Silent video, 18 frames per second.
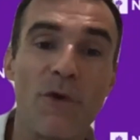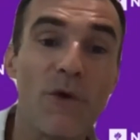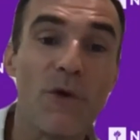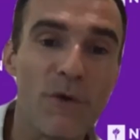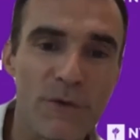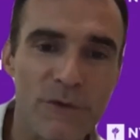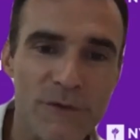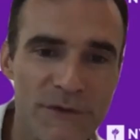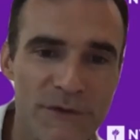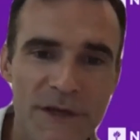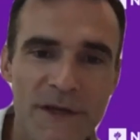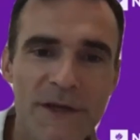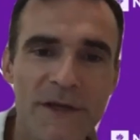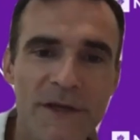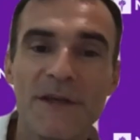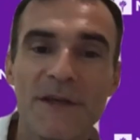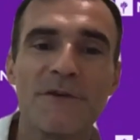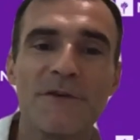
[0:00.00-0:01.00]
laws
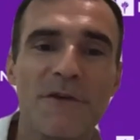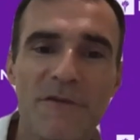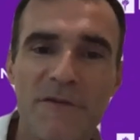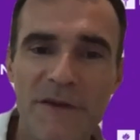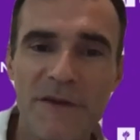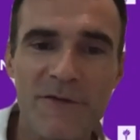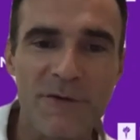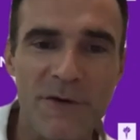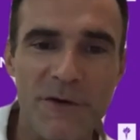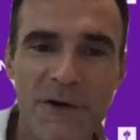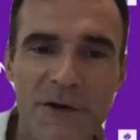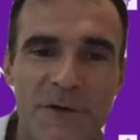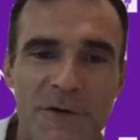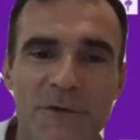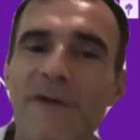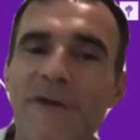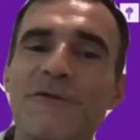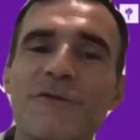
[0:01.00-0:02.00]
in your favor.
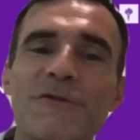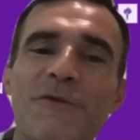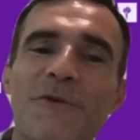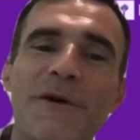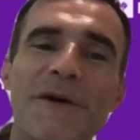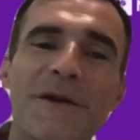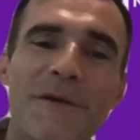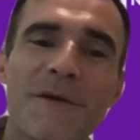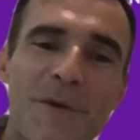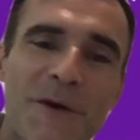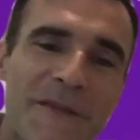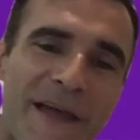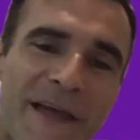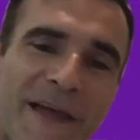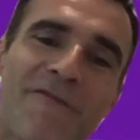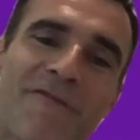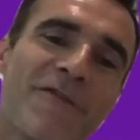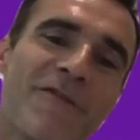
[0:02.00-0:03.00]
You have to worry about
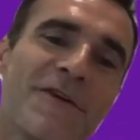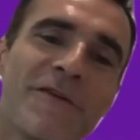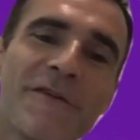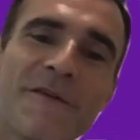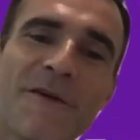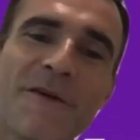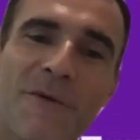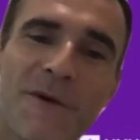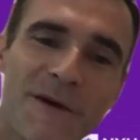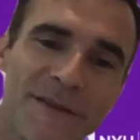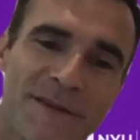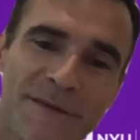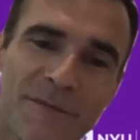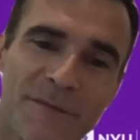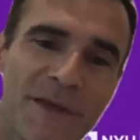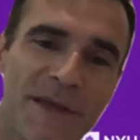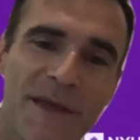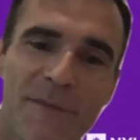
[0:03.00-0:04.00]
every other
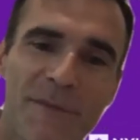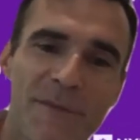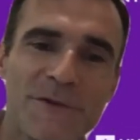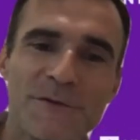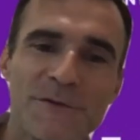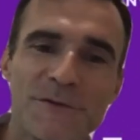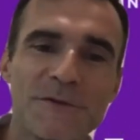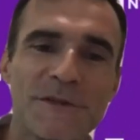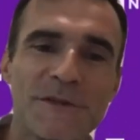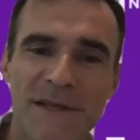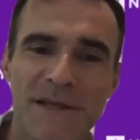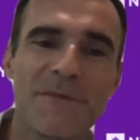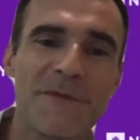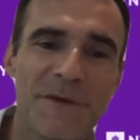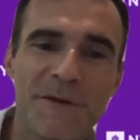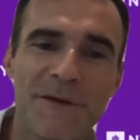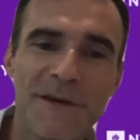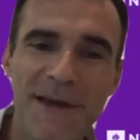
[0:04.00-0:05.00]
one being able to do the same
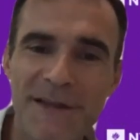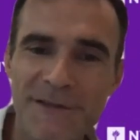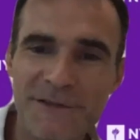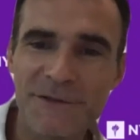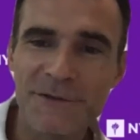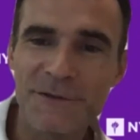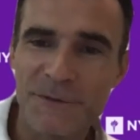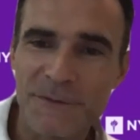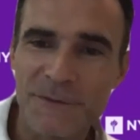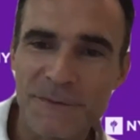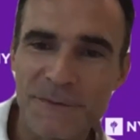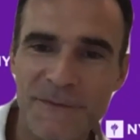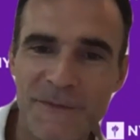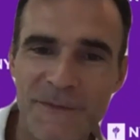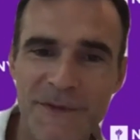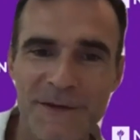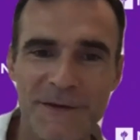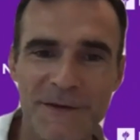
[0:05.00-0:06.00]
thing against you.
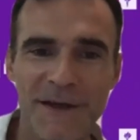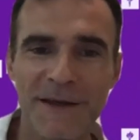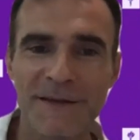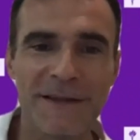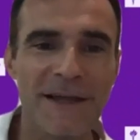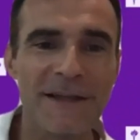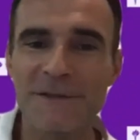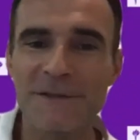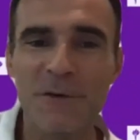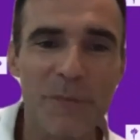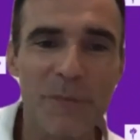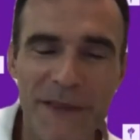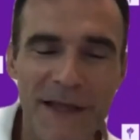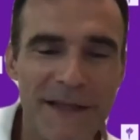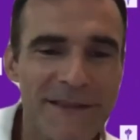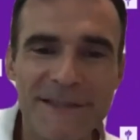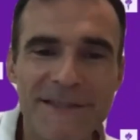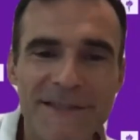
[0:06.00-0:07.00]
Okay? That's,
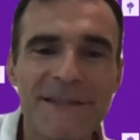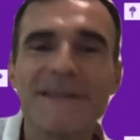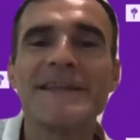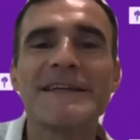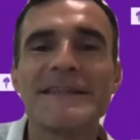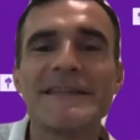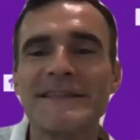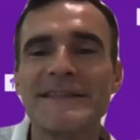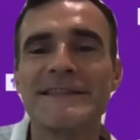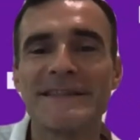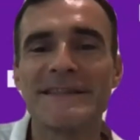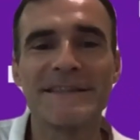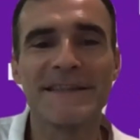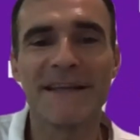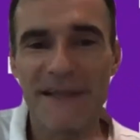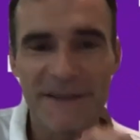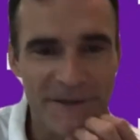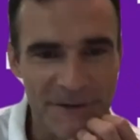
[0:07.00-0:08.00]
that does not exist
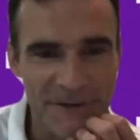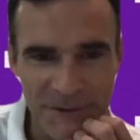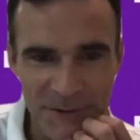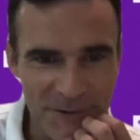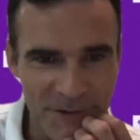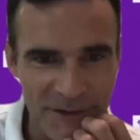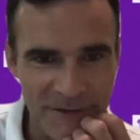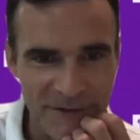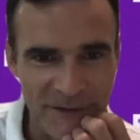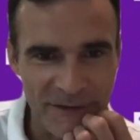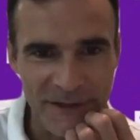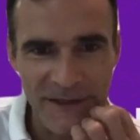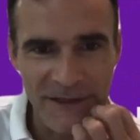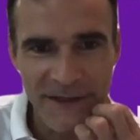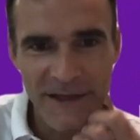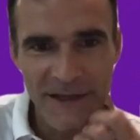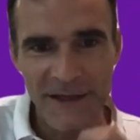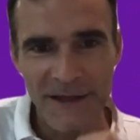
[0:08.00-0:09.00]
at the country level.
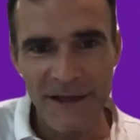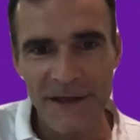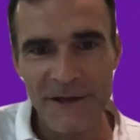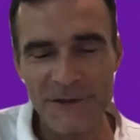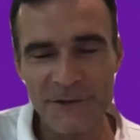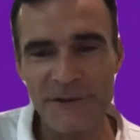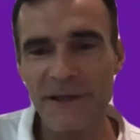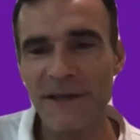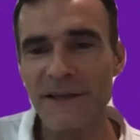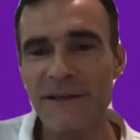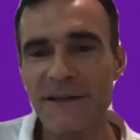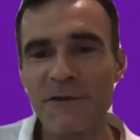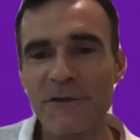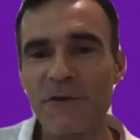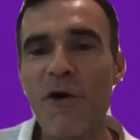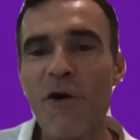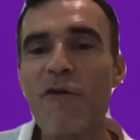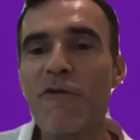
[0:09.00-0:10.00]
So then
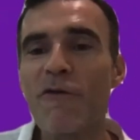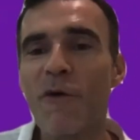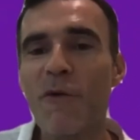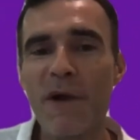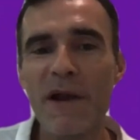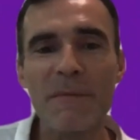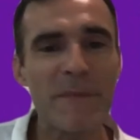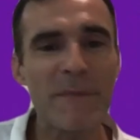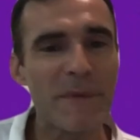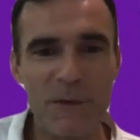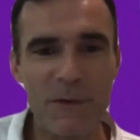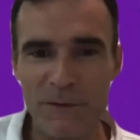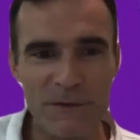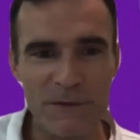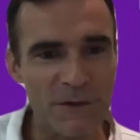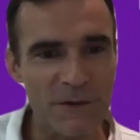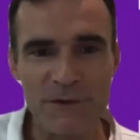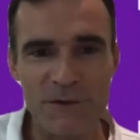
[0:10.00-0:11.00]
the overwhelming
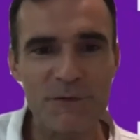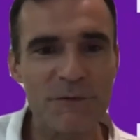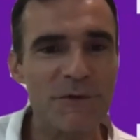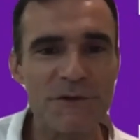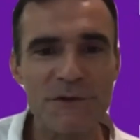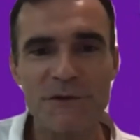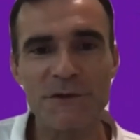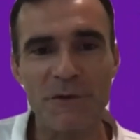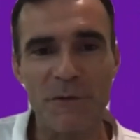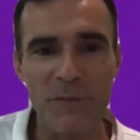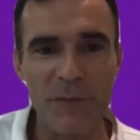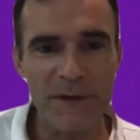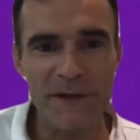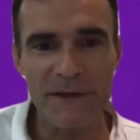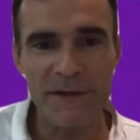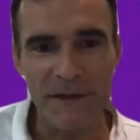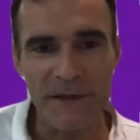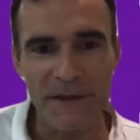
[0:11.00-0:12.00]
concern switches
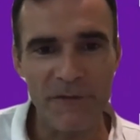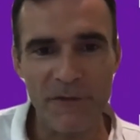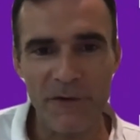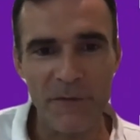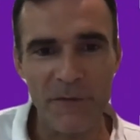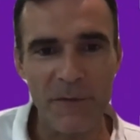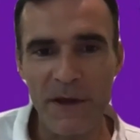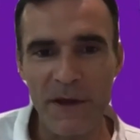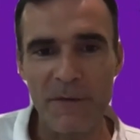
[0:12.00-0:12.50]
completely from